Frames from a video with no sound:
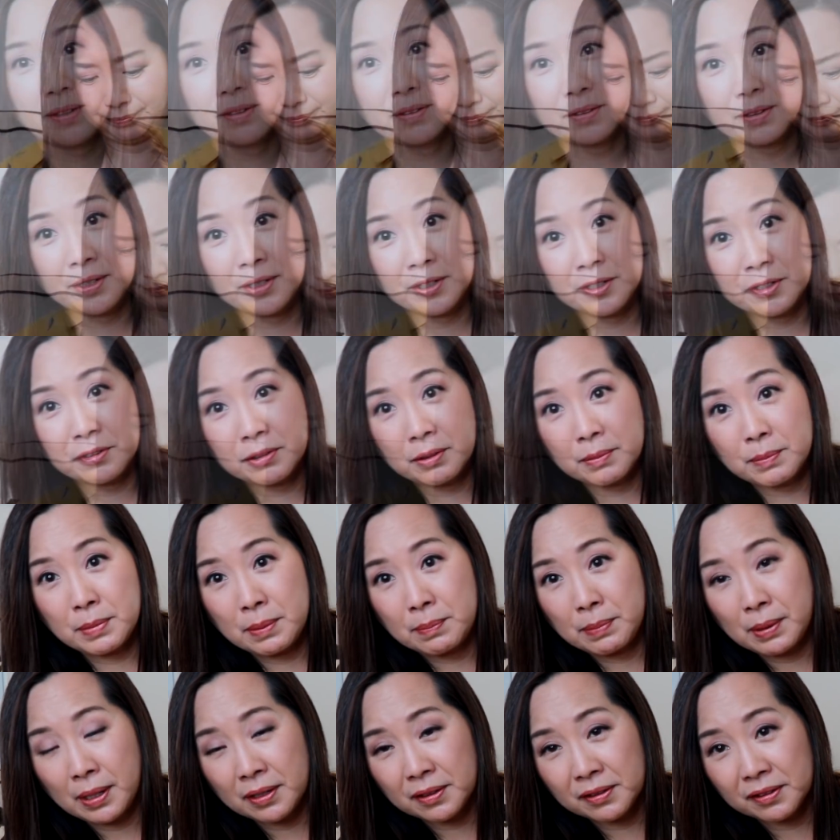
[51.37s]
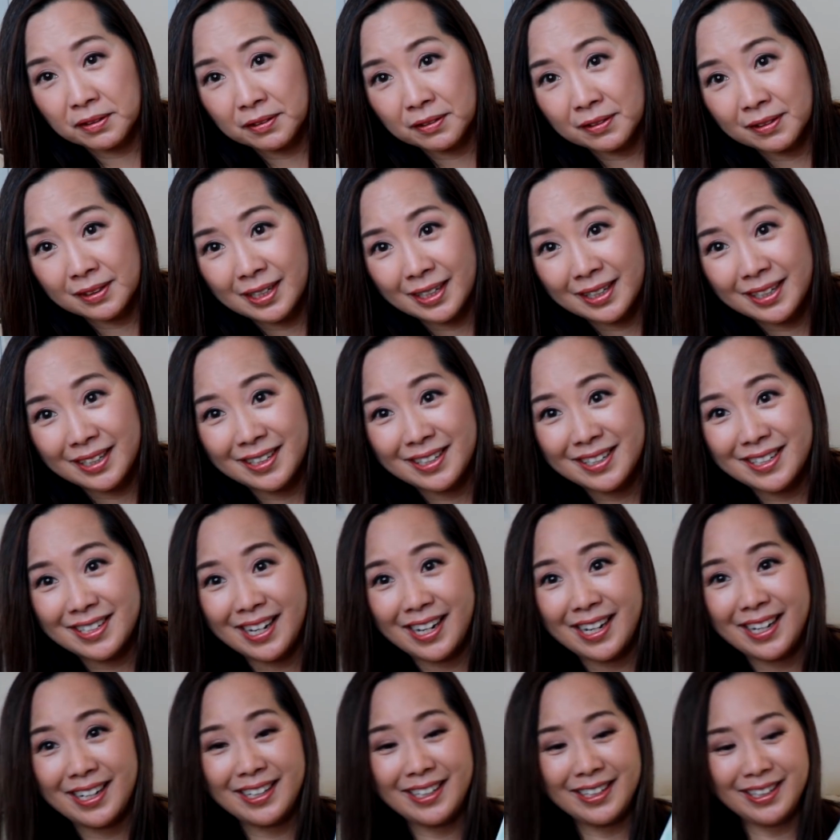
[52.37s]
so here's what my box looks like
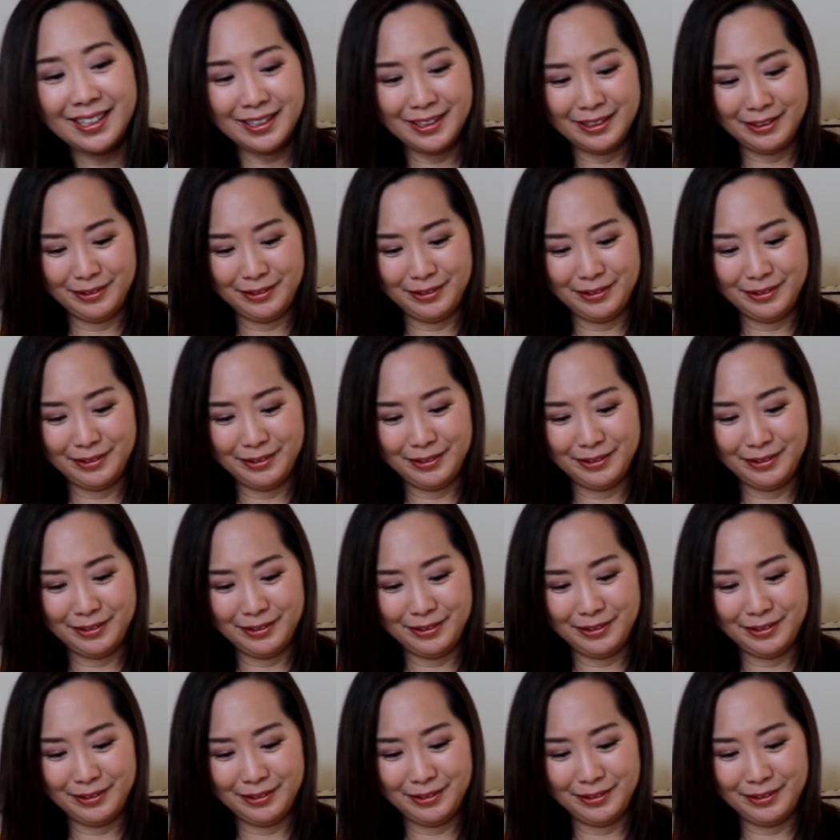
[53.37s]
inside.